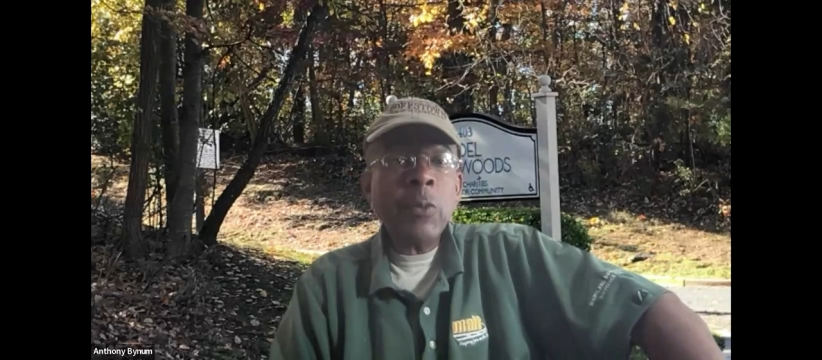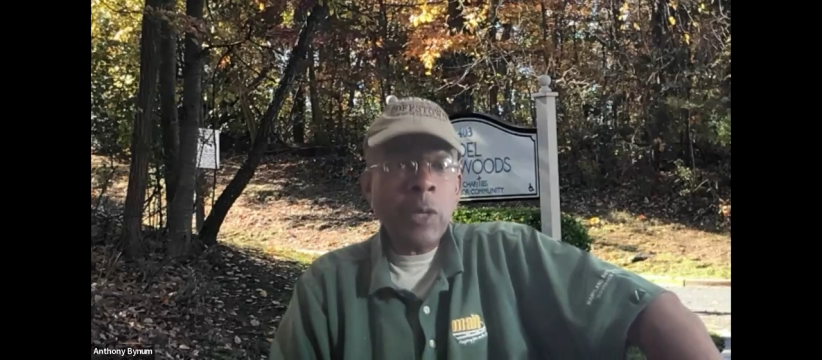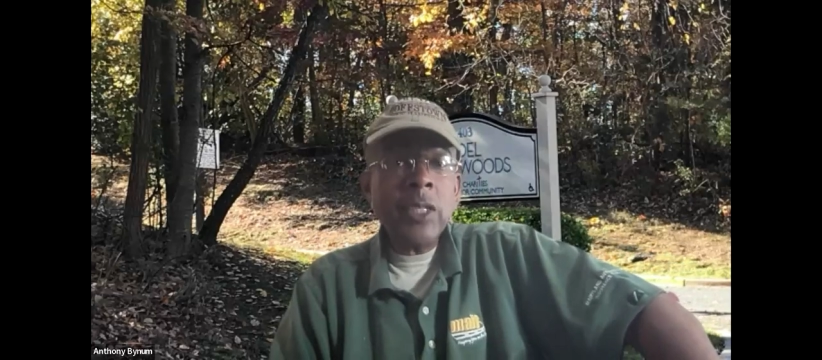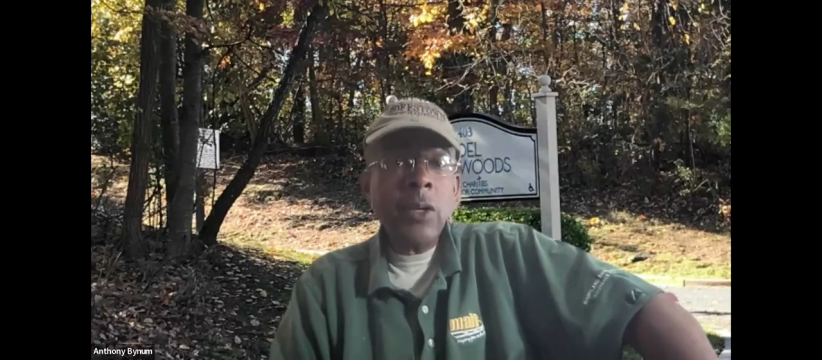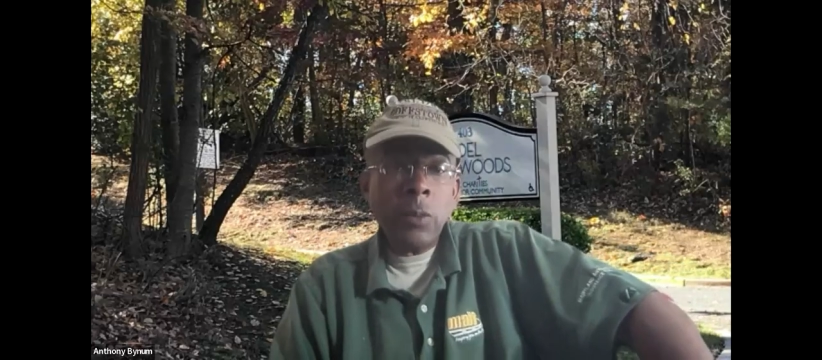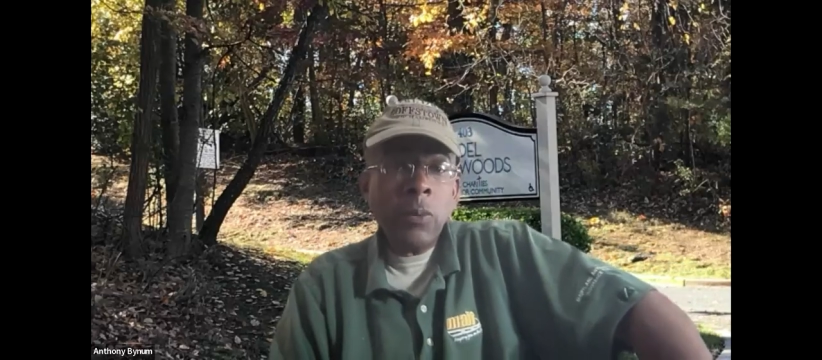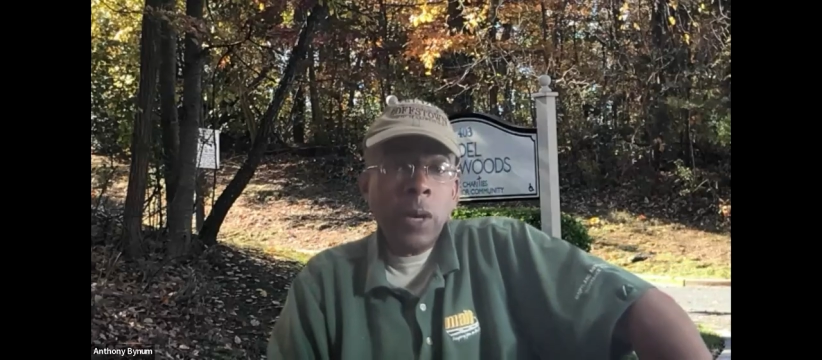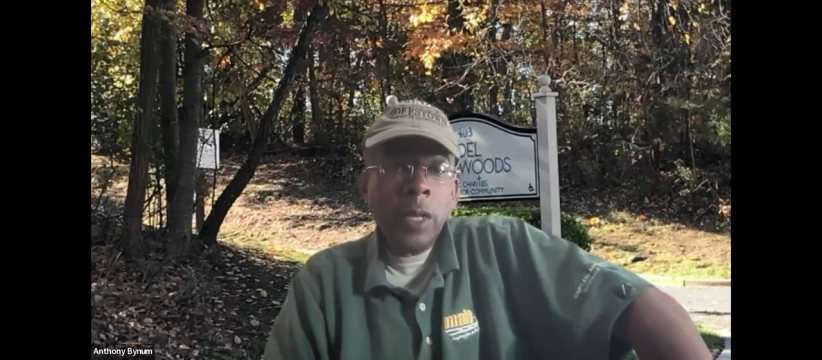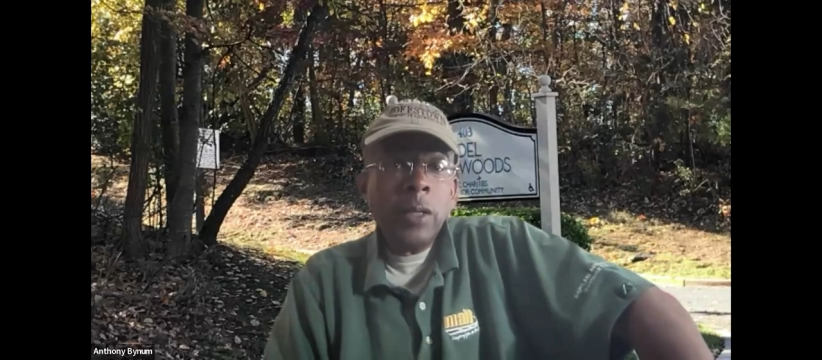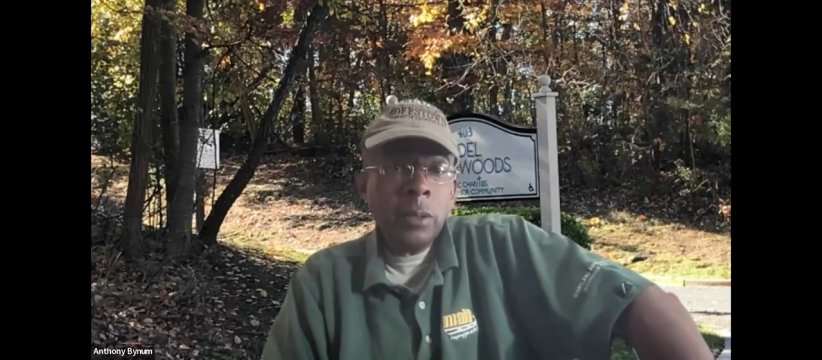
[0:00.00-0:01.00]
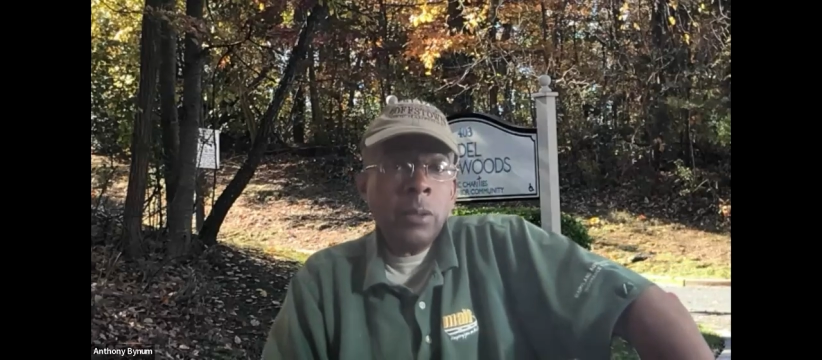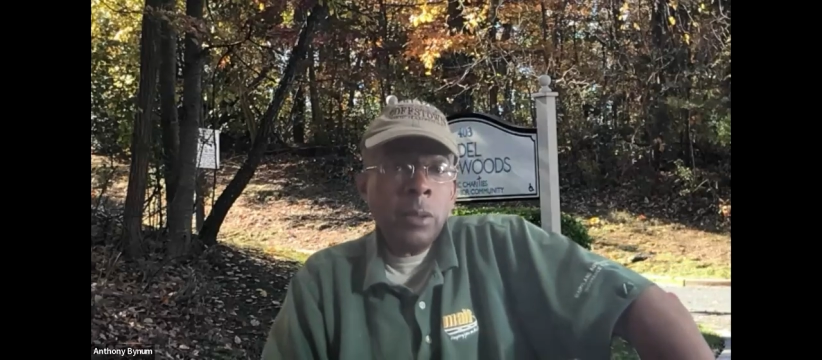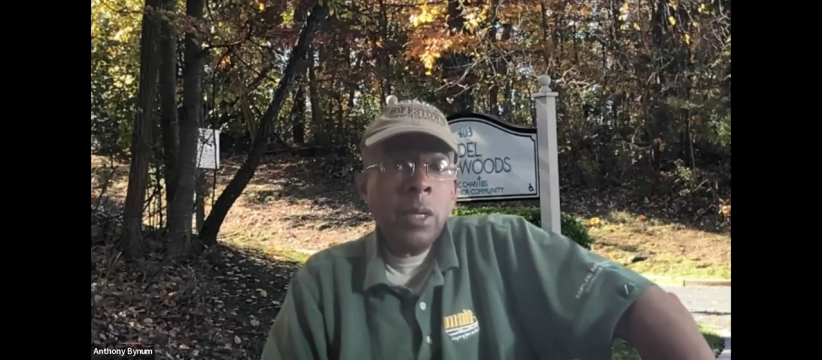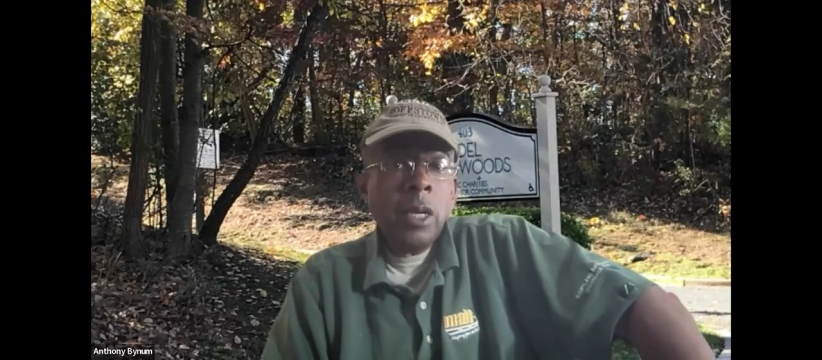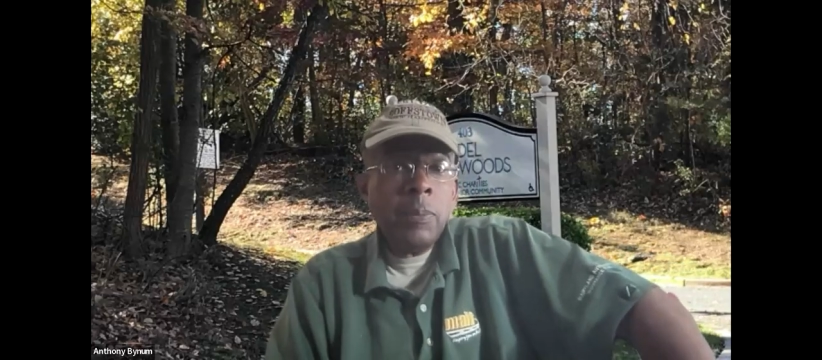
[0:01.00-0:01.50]
They wanted to sell the product
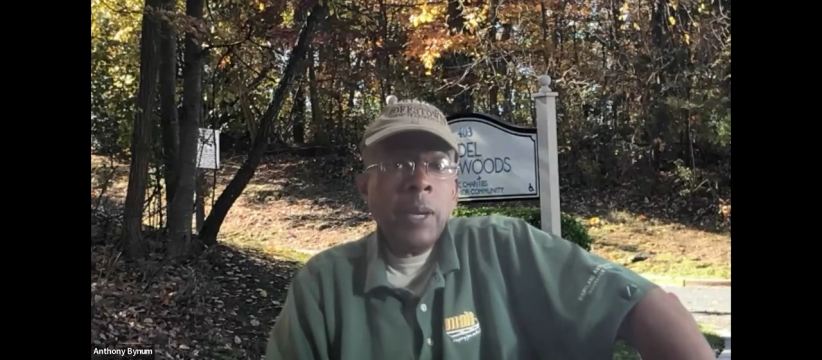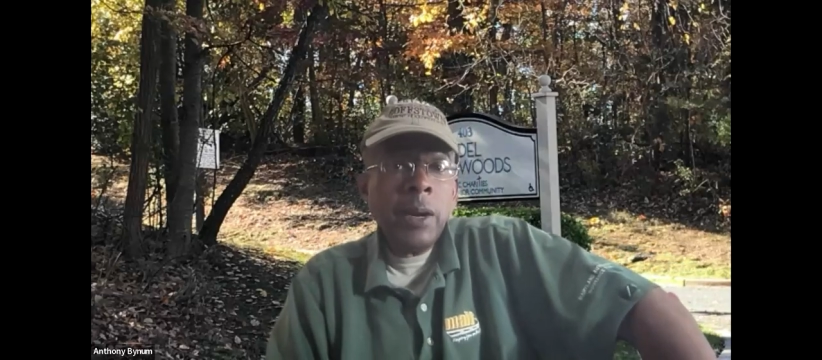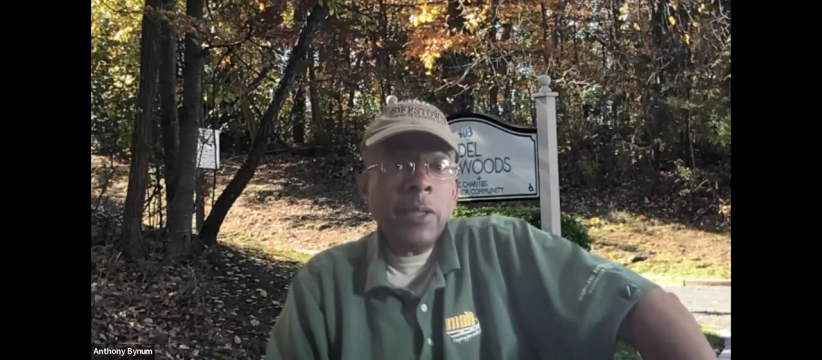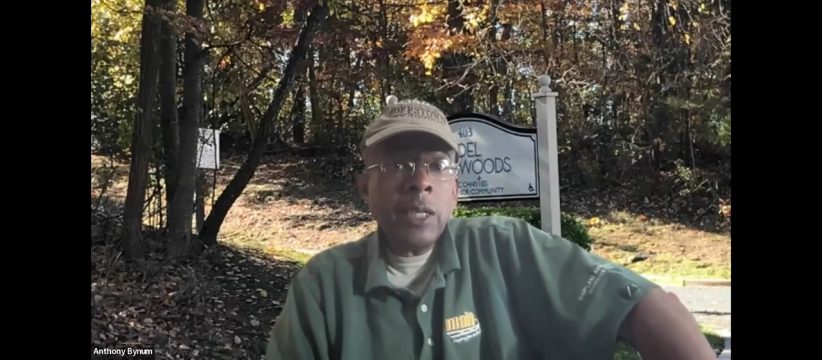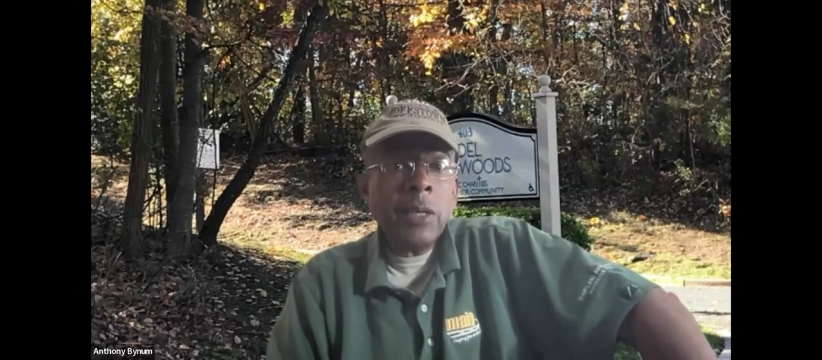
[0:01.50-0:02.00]
in Paris.